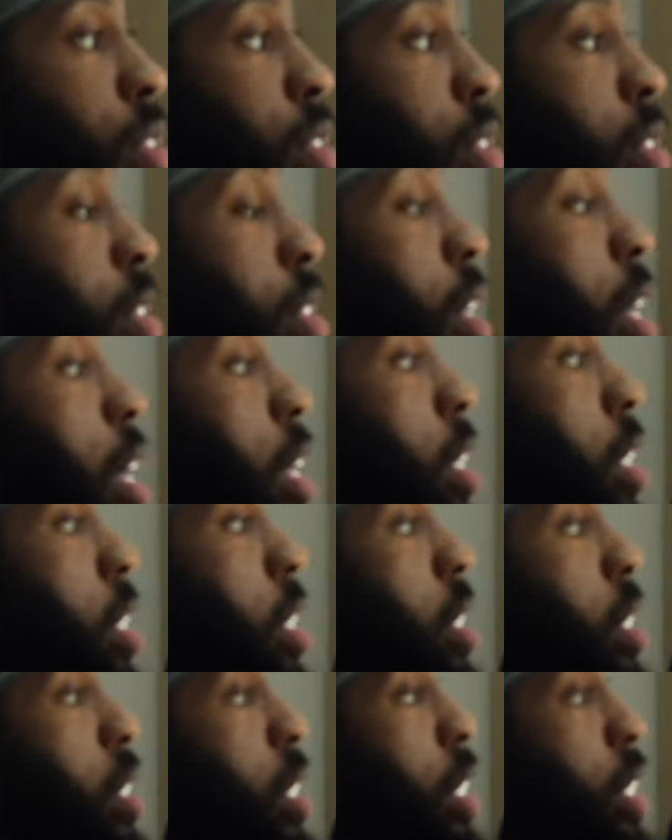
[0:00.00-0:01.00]

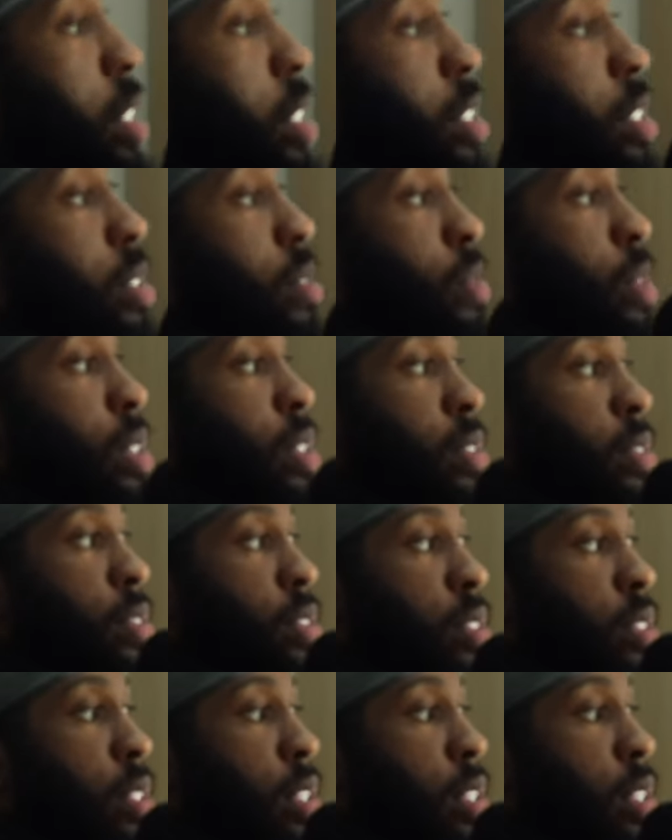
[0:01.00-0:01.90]
Zanala and Lex as well.